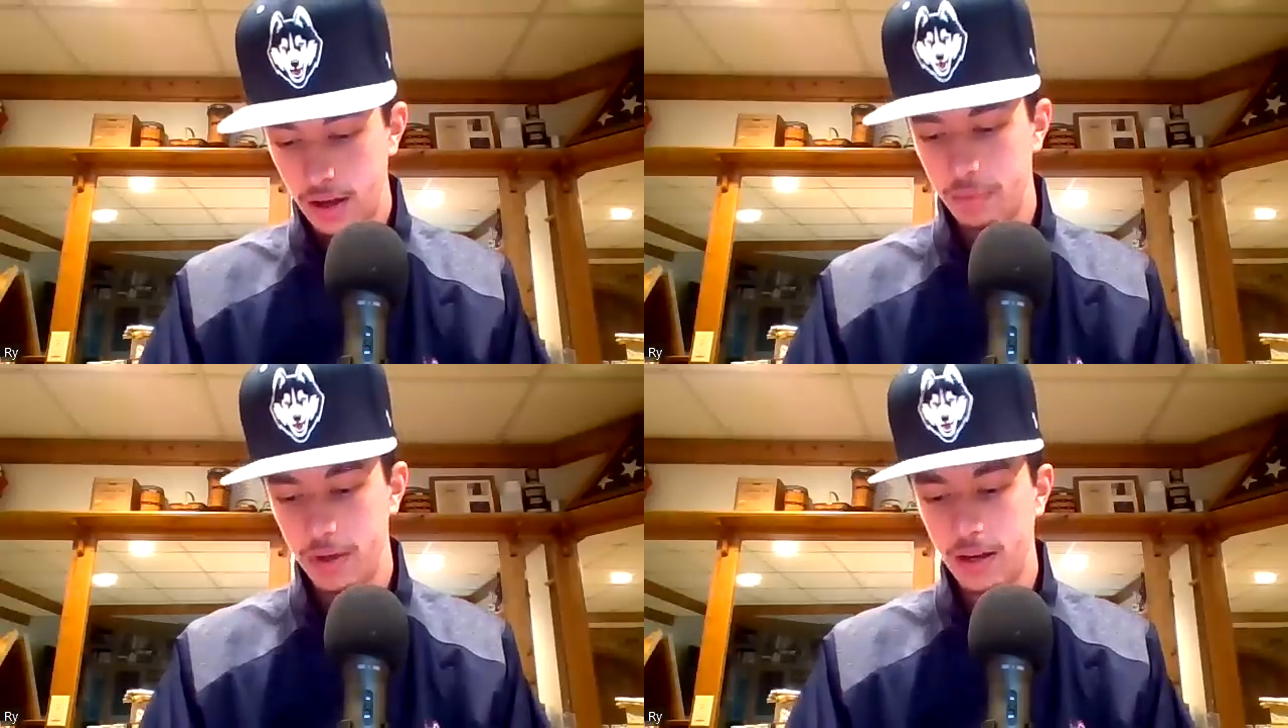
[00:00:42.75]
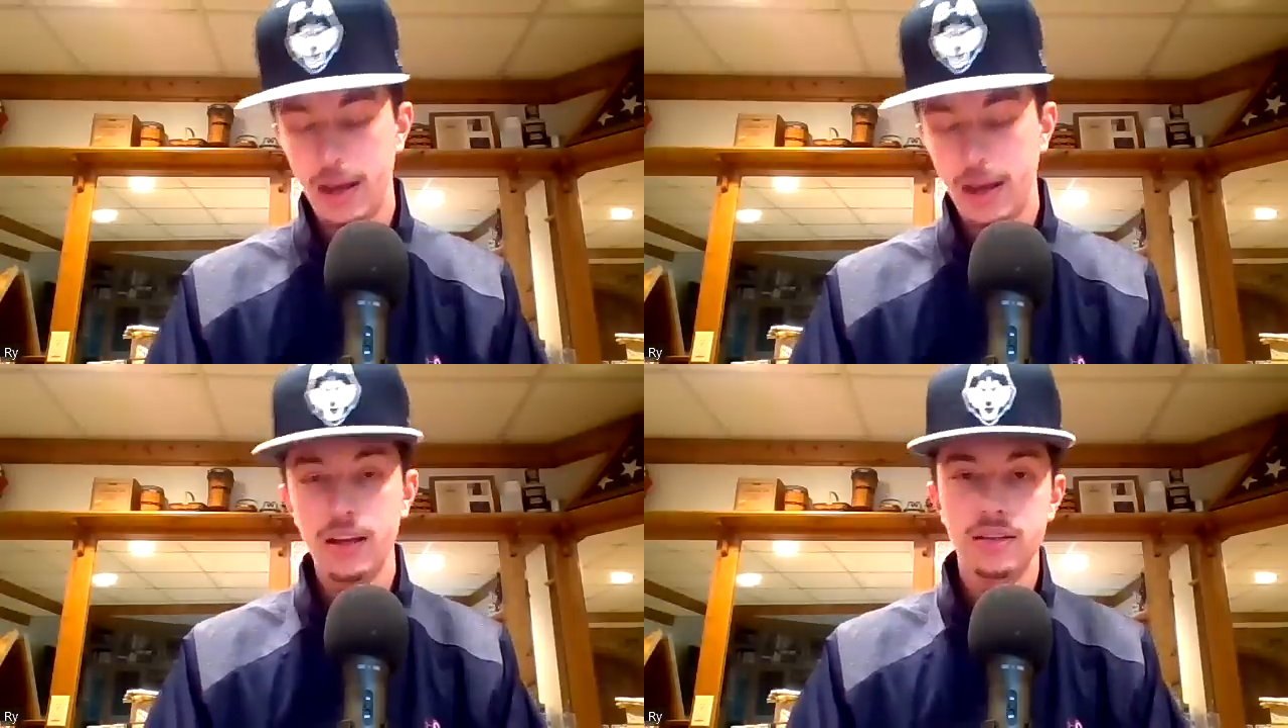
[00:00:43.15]
being
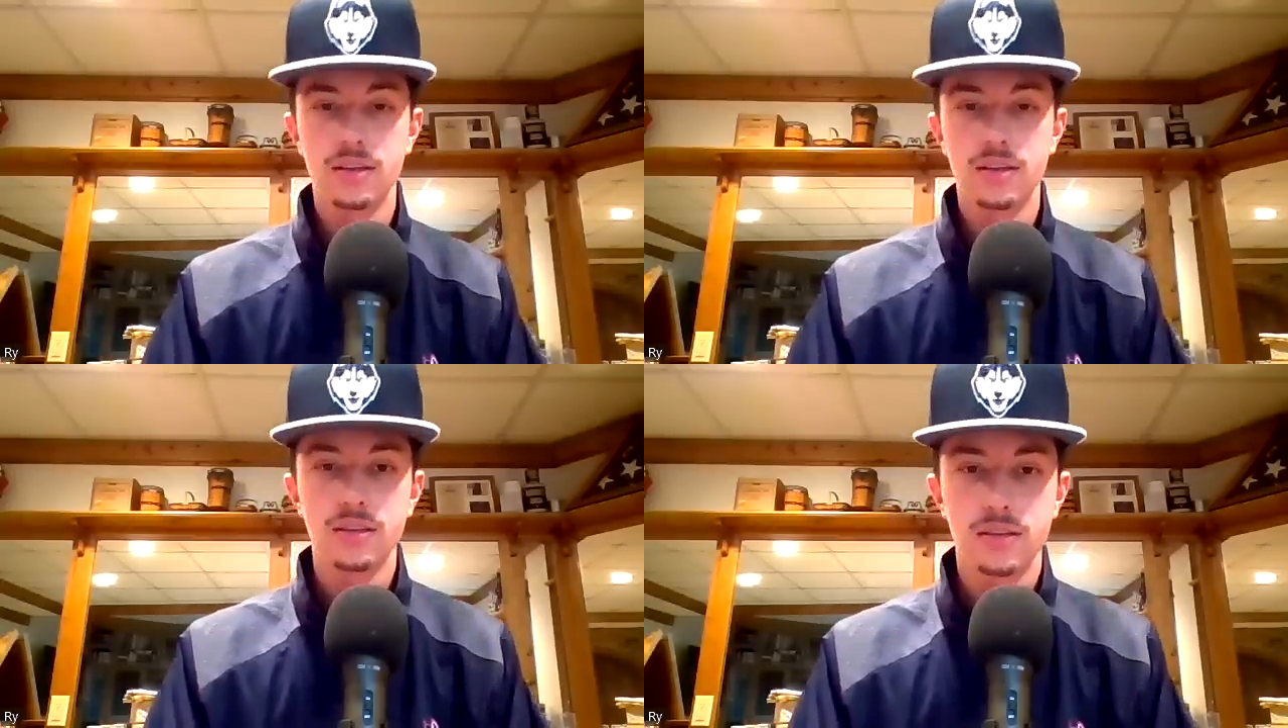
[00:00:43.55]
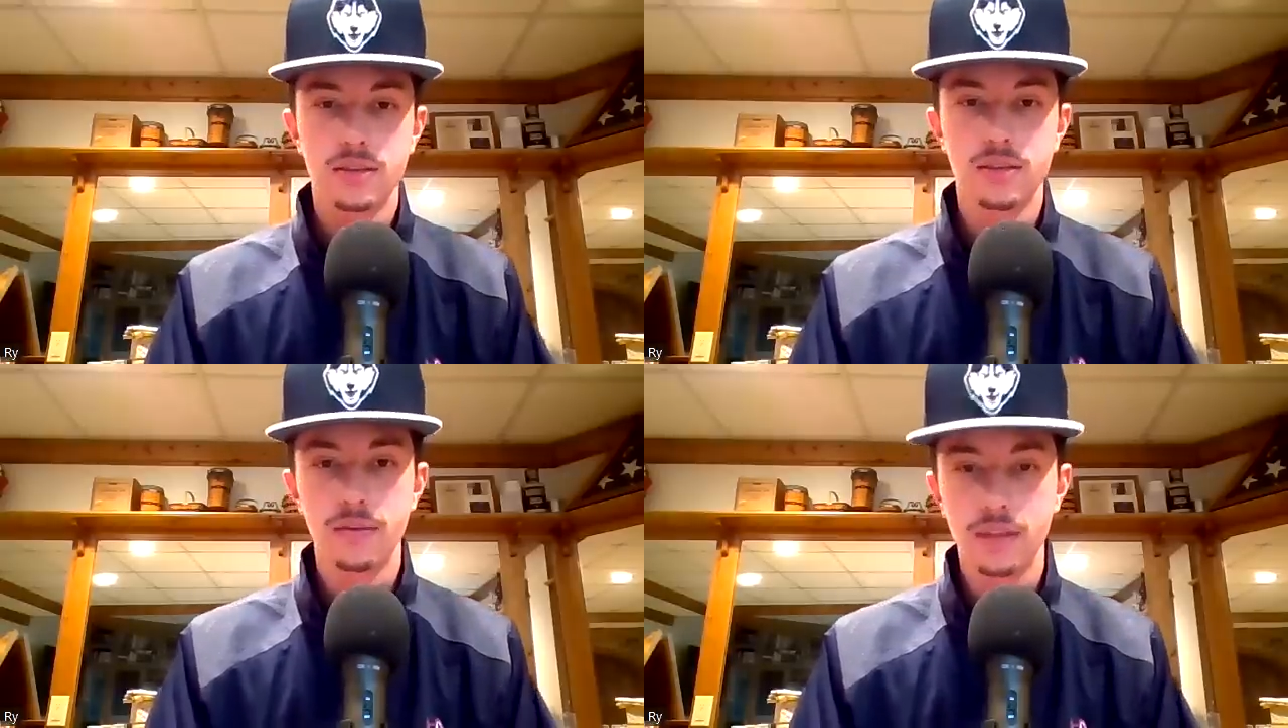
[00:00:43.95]

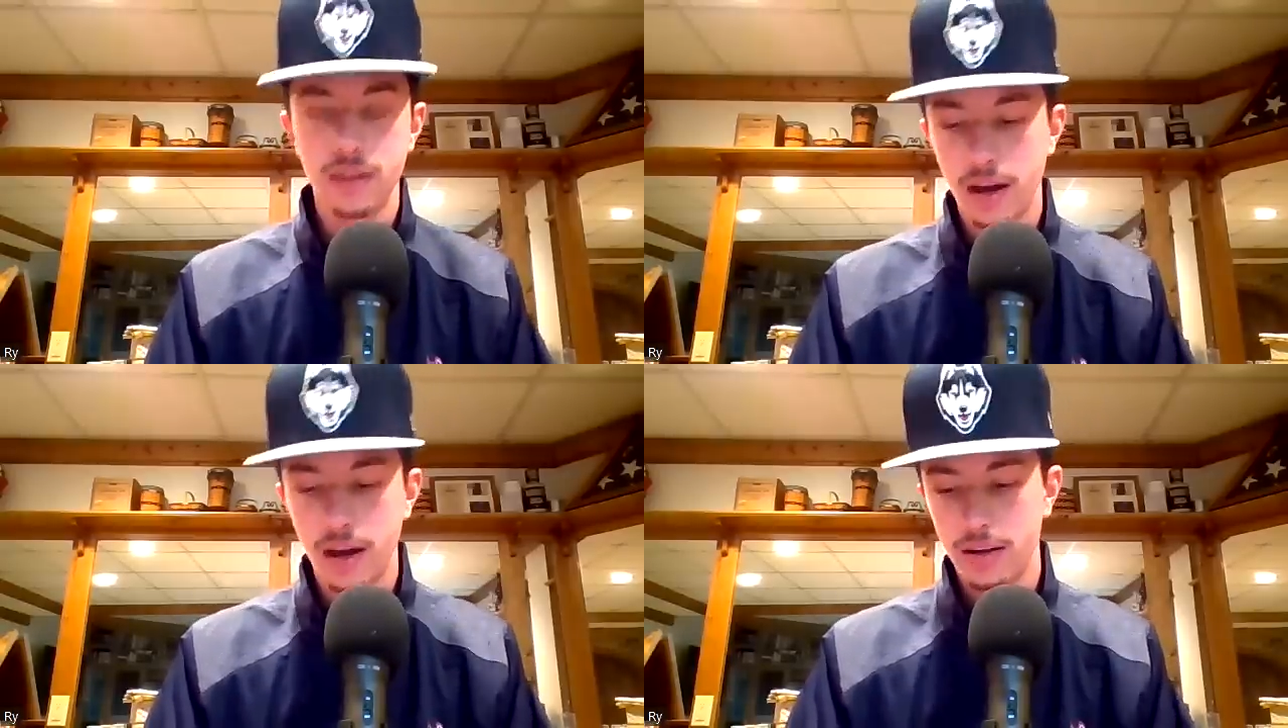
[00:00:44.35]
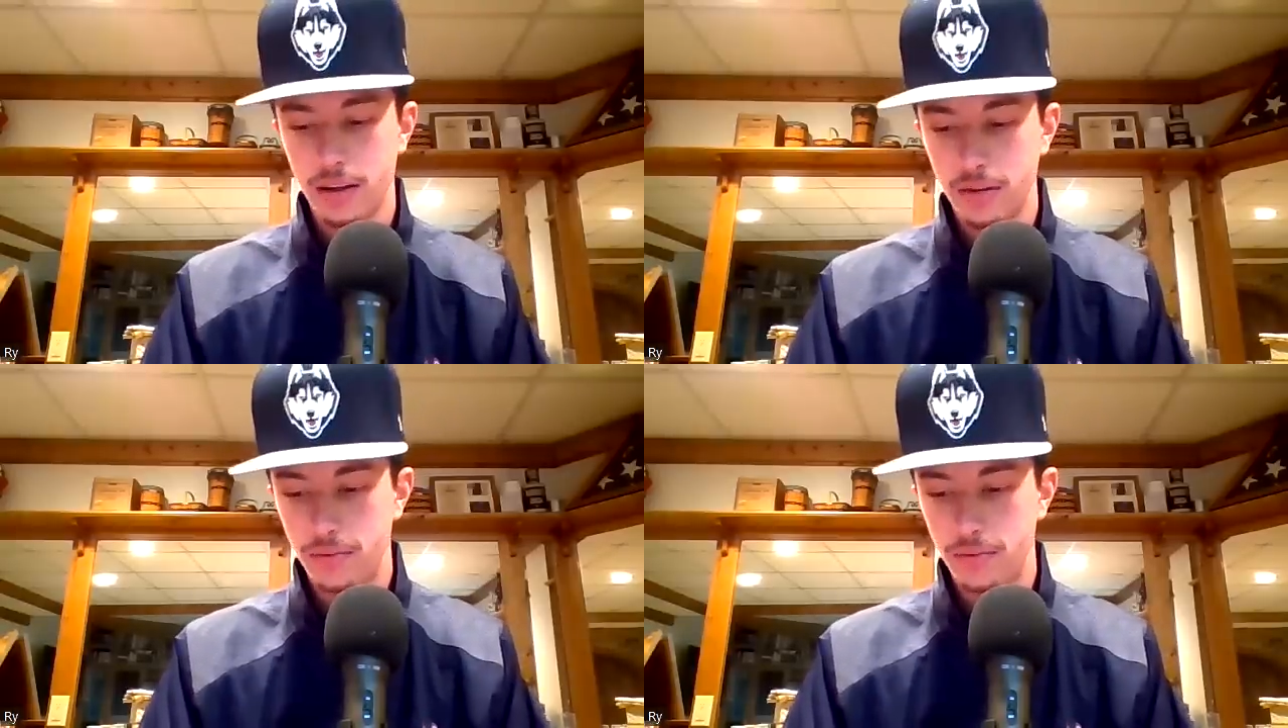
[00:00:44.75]
86-79 in